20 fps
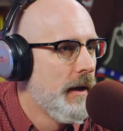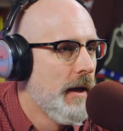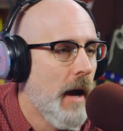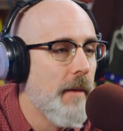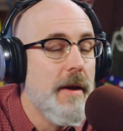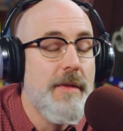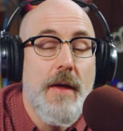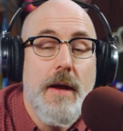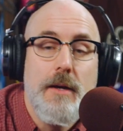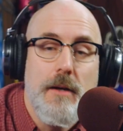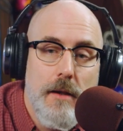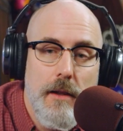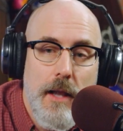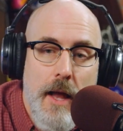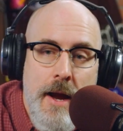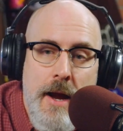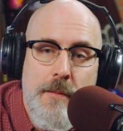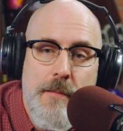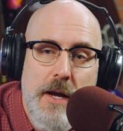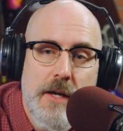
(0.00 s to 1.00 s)
I mean, they
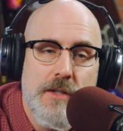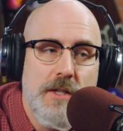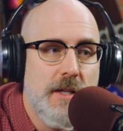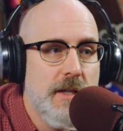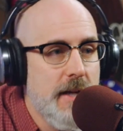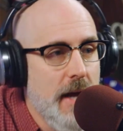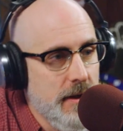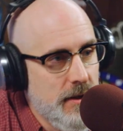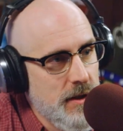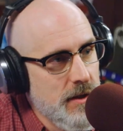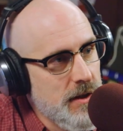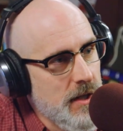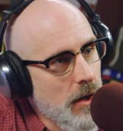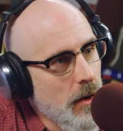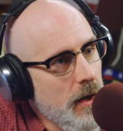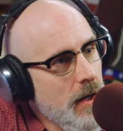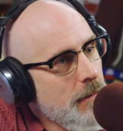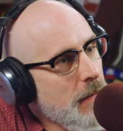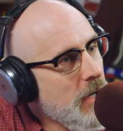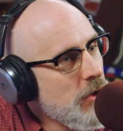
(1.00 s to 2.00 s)
claim it's
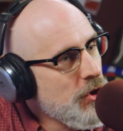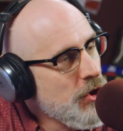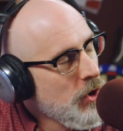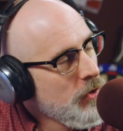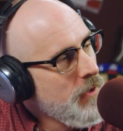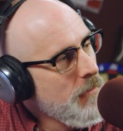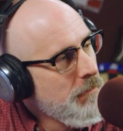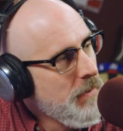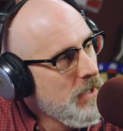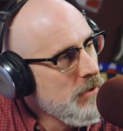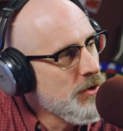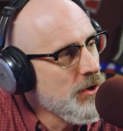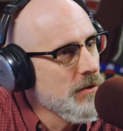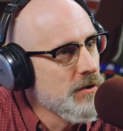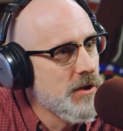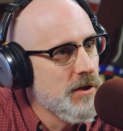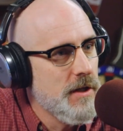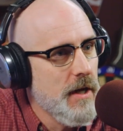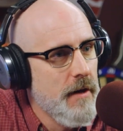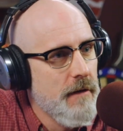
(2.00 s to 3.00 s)
necessary to make sure the
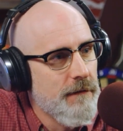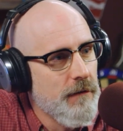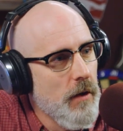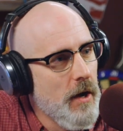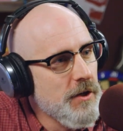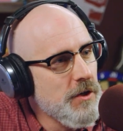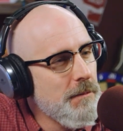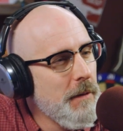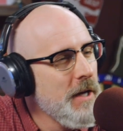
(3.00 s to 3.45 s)
pitchers stay fresh,